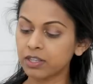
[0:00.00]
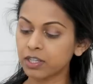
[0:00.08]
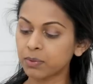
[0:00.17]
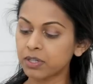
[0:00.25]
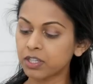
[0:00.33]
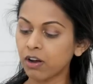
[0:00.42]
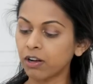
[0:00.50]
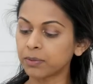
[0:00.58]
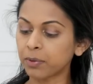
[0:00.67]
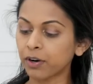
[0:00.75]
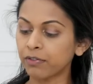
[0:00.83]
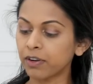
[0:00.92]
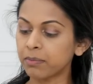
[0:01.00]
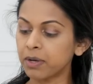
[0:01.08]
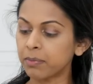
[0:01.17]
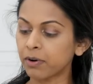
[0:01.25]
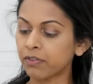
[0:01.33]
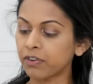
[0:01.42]
This one's called Perfect
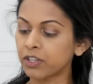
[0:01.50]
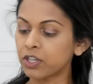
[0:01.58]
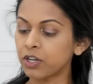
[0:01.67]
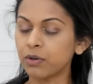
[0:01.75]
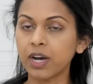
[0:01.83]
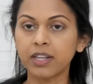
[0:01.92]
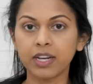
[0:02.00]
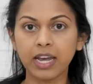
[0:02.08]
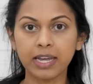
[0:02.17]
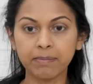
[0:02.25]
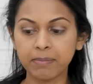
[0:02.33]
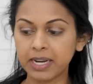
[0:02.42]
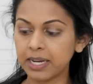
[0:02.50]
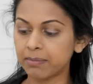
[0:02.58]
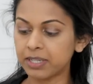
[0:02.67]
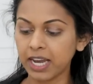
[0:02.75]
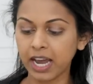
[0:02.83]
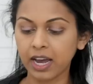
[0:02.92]
Me, Perfect Hue, and in
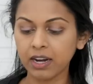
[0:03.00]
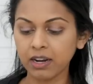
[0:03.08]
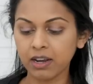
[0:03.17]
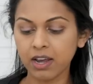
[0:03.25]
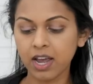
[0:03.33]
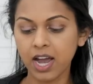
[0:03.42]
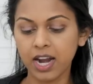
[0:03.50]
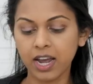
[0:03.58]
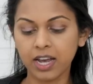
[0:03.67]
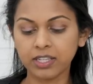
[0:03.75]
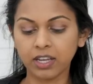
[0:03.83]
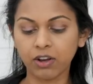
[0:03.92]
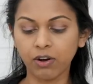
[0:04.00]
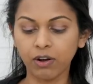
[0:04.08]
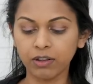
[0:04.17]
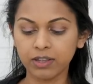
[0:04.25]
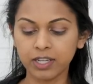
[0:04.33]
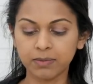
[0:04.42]
medium tan, and it has like
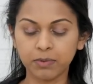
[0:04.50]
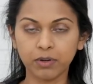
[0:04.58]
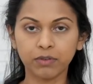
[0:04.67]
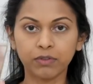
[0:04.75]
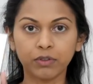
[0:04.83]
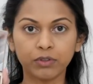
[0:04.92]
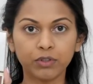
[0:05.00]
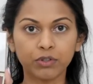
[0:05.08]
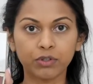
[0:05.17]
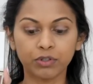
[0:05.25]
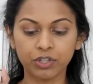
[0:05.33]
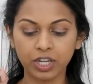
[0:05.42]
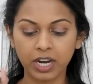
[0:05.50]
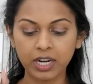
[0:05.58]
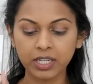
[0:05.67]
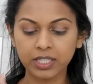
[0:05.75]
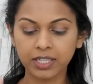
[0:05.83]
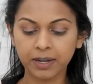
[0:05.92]
all of these beautiful neutral
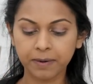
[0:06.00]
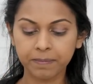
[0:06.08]
shades.